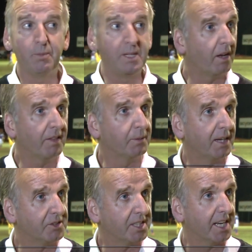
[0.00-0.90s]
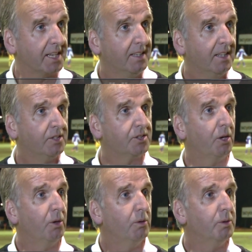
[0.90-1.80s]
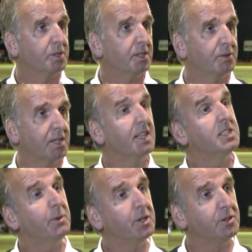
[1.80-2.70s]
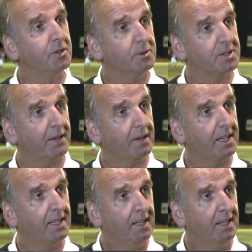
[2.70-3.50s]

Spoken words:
would be nothing without Ziggy. So it was the least we could do was have a